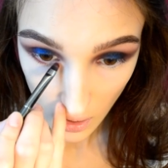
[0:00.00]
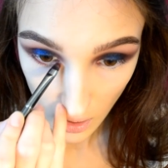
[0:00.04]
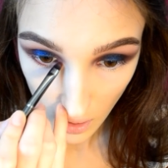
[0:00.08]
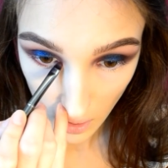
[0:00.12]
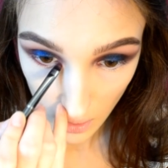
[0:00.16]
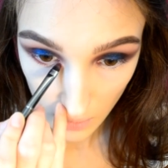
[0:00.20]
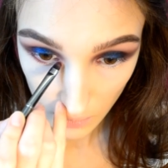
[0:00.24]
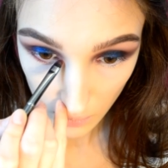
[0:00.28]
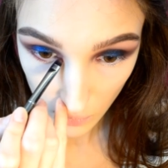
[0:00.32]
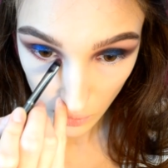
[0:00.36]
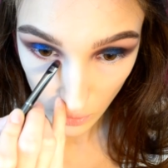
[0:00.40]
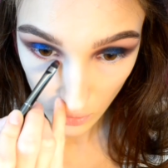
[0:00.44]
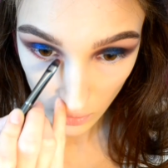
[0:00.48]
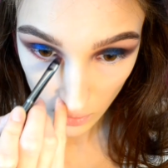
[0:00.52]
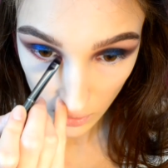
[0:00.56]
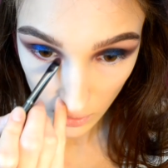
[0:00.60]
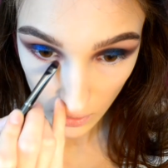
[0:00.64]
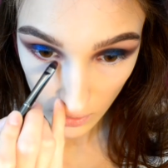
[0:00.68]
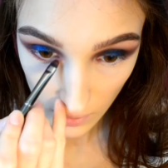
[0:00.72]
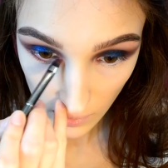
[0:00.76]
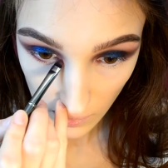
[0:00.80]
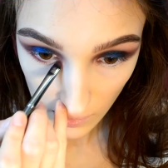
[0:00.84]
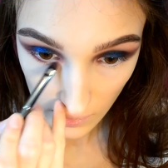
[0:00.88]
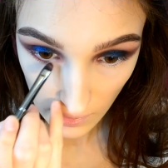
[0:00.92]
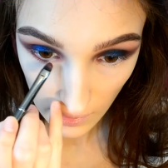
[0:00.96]
I'm gonna
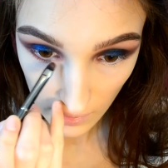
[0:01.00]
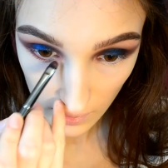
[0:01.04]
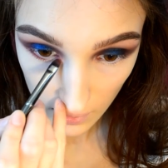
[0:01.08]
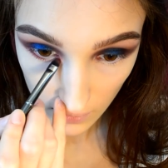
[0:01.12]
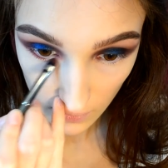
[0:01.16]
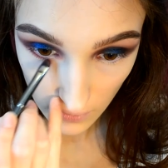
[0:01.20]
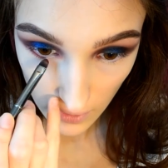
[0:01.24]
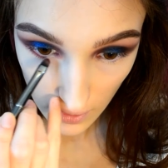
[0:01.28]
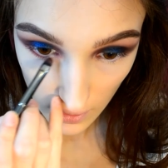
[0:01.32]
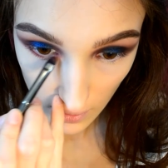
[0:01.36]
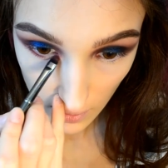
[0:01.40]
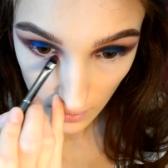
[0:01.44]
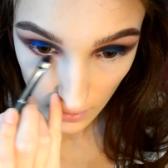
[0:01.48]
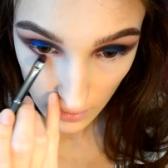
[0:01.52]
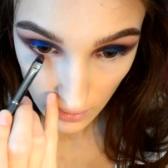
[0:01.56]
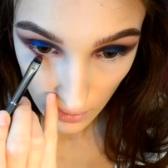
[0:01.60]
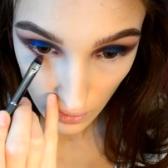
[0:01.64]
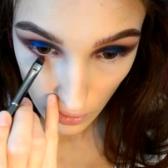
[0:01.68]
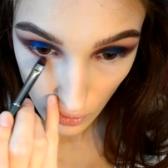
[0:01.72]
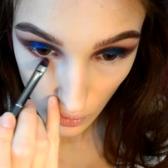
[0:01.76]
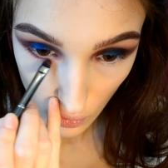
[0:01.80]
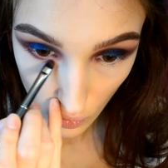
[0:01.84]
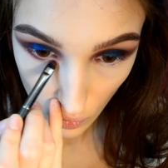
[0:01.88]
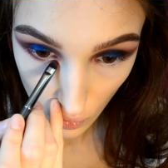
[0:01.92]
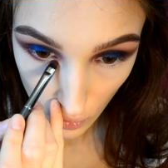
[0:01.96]
connect the
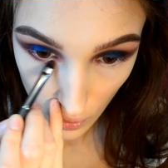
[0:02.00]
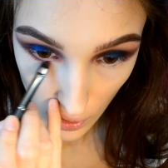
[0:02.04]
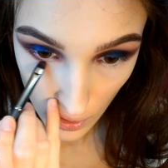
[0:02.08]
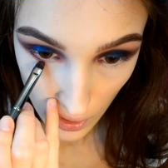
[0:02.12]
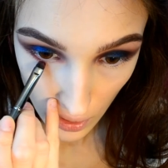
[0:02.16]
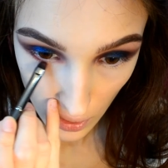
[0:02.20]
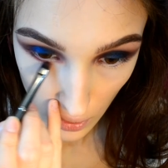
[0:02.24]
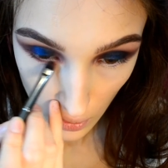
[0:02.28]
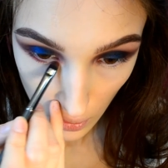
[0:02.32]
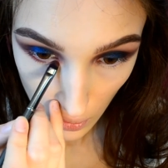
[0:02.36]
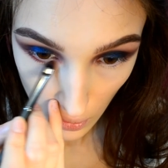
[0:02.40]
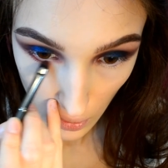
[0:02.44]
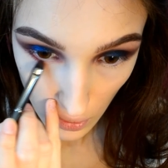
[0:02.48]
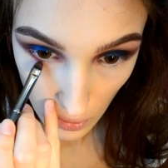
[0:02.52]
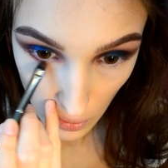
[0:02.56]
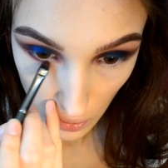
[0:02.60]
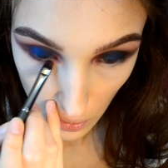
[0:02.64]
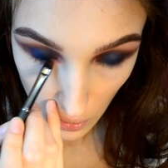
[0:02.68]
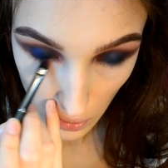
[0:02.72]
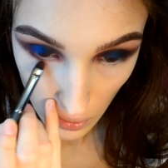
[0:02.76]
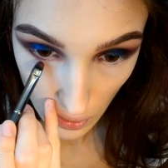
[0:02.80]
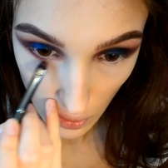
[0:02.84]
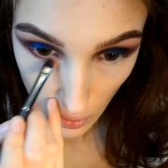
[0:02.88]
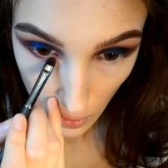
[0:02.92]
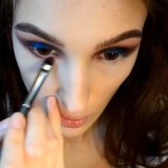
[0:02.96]
inner corner
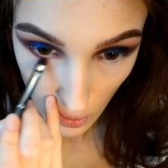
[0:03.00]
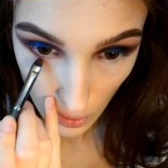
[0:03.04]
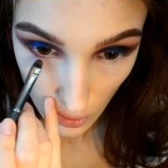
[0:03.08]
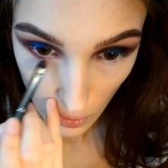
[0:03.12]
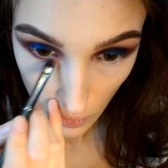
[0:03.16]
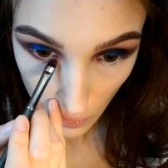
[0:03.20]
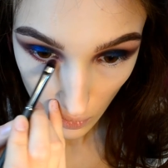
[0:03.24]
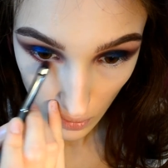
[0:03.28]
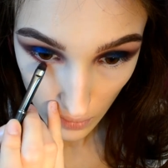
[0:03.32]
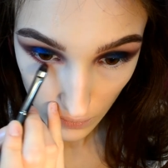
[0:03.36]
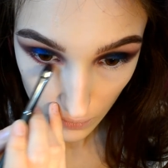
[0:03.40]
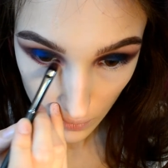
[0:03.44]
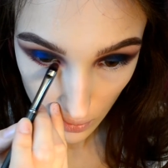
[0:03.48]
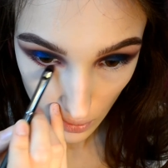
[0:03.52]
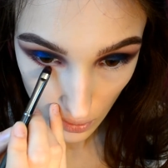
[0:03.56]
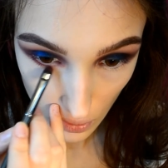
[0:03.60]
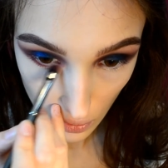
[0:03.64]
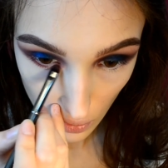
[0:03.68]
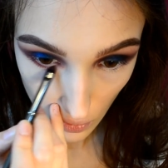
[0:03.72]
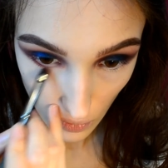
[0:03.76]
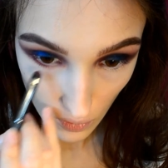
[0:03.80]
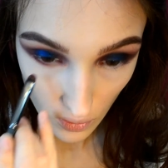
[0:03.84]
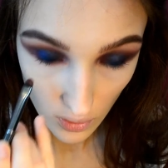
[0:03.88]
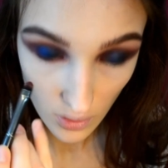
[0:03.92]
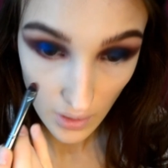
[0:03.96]
with the
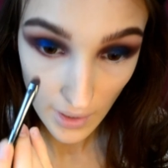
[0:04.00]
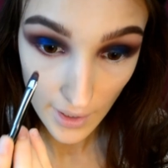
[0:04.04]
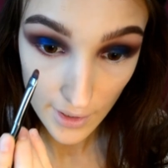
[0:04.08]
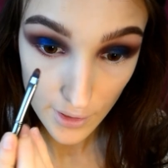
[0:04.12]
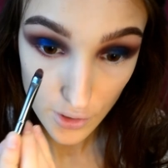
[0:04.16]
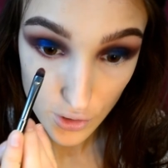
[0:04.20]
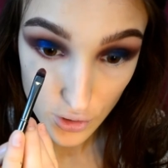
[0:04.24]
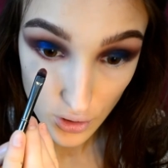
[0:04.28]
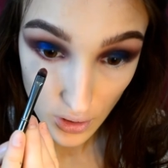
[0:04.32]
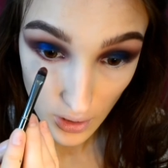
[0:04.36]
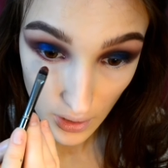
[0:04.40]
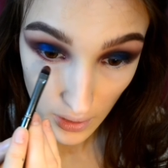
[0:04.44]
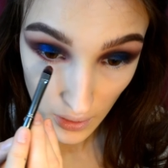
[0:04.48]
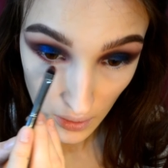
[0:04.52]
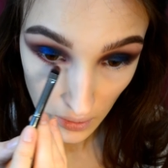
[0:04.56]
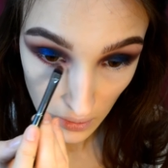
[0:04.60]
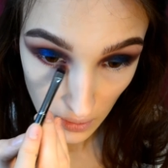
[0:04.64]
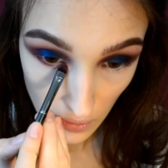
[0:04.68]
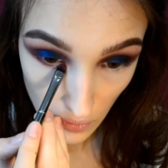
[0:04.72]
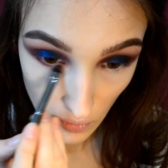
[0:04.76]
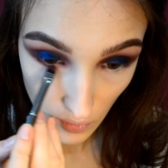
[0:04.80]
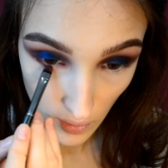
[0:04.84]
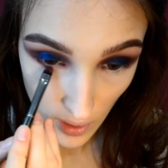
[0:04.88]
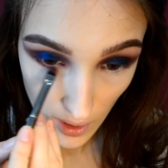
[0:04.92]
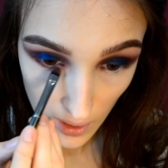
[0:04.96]
lower lash line,
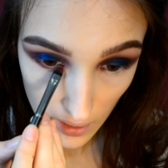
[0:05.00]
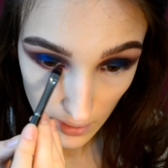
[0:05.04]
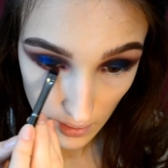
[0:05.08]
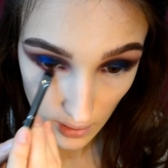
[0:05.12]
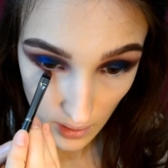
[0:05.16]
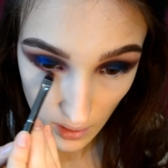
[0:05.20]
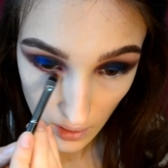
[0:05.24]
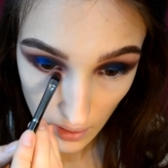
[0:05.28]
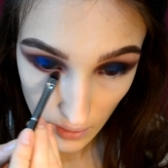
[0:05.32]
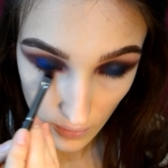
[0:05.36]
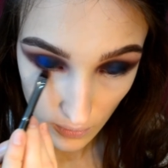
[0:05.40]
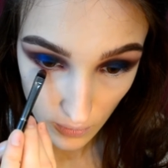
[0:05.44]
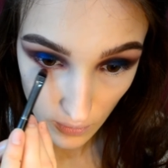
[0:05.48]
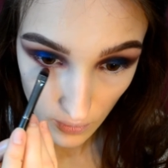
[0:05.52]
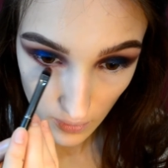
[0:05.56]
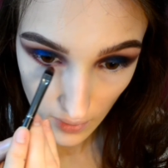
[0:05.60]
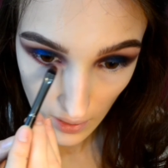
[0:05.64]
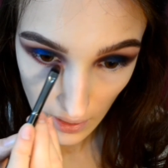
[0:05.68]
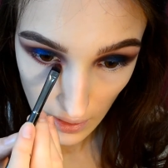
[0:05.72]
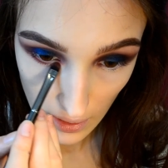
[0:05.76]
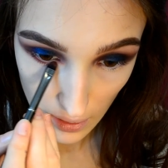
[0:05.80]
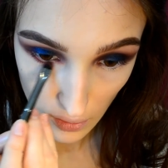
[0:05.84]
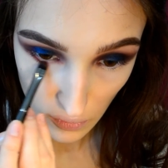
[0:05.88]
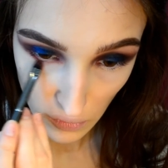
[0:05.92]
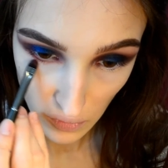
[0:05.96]
creating a
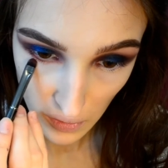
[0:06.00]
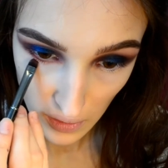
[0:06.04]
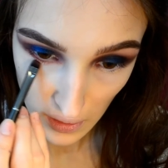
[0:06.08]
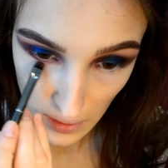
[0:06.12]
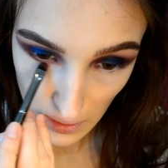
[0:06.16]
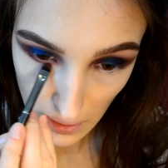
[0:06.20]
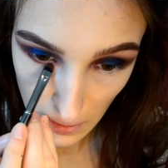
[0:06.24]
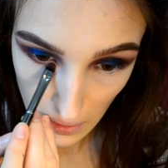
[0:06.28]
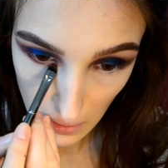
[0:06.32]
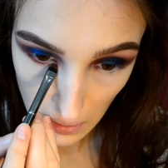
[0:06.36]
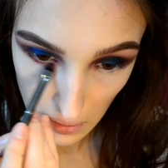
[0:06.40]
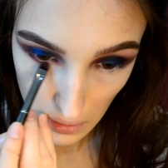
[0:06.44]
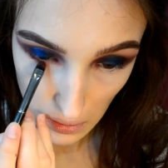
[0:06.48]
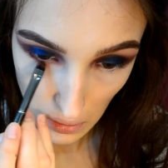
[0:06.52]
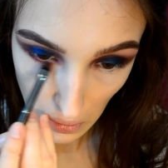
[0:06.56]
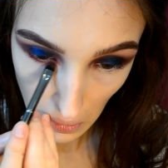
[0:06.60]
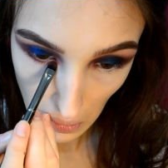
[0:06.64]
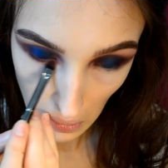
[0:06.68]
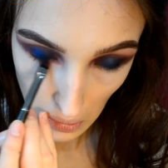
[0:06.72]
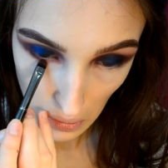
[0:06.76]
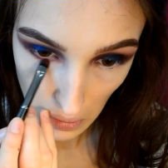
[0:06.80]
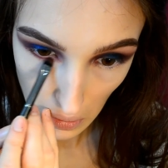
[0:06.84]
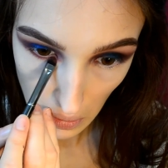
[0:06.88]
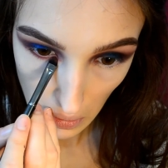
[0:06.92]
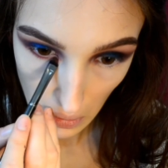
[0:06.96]
very
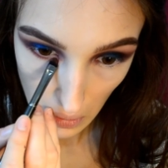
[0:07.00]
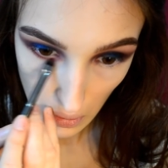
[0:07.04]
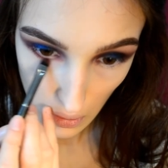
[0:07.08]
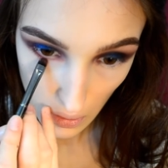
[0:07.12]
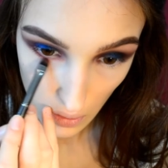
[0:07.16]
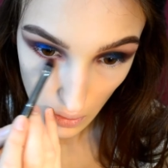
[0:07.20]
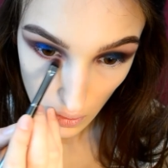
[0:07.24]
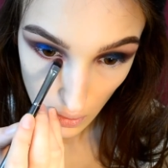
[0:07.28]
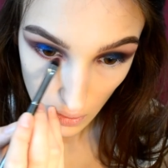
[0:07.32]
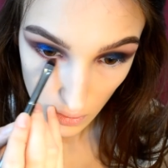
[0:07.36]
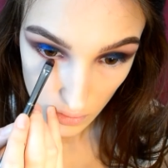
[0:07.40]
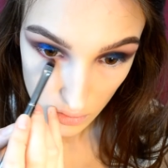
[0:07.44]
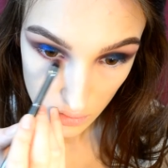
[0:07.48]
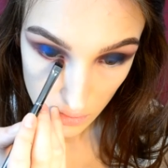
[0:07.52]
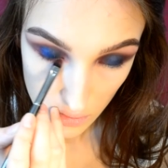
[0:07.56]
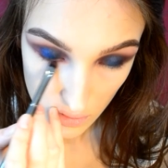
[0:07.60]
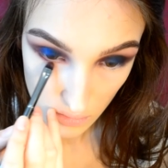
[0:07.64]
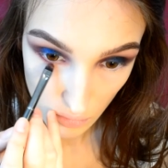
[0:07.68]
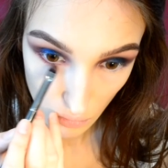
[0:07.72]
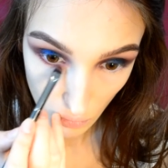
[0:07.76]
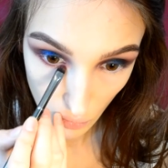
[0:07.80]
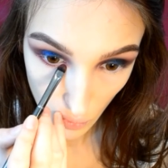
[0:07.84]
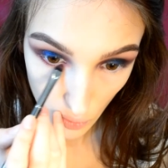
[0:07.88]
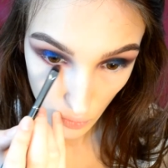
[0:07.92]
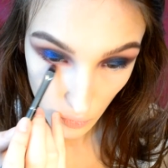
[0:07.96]

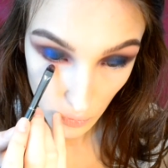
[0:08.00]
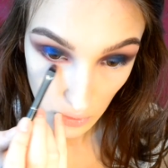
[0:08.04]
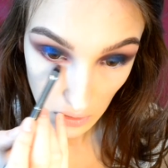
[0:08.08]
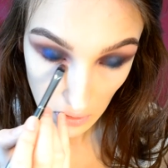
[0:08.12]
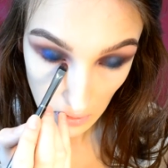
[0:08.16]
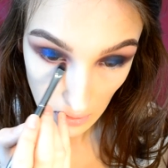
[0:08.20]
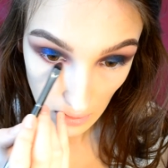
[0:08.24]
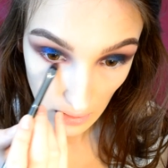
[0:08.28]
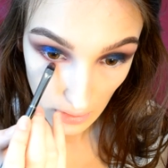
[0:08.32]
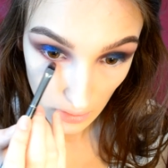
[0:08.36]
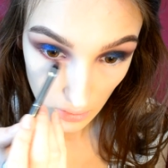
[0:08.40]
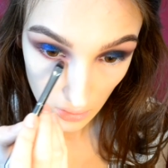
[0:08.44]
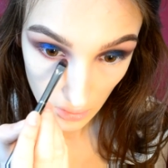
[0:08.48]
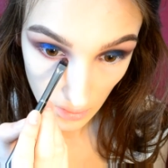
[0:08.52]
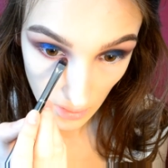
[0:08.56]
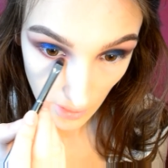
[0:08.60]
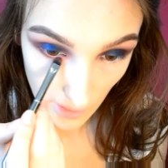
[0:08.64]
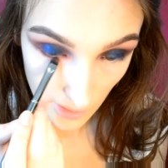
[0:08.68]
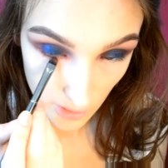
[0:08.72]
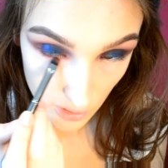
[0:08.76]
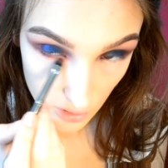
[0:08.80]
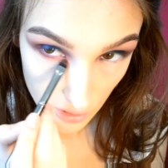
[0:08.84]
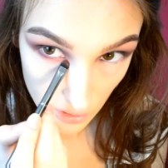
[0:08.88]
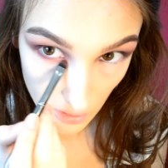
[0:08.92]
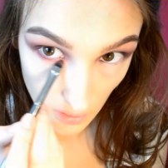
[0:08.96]
smoky
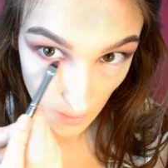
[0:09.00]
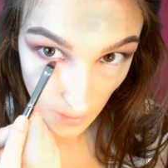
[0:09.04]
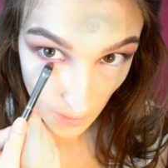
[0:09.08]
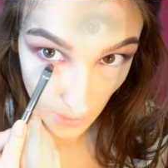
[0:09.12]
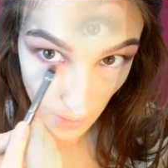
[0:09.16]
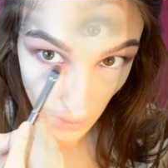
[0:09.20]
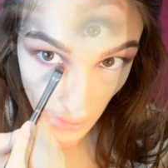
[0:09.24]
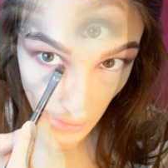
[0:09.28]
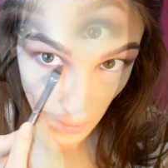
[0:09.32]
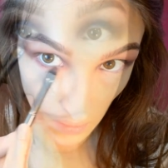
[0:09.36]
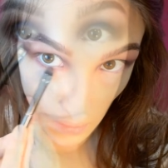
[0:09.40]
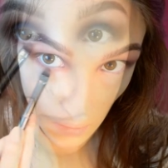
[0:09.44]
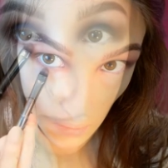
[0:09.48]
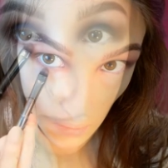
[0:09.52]
lash line.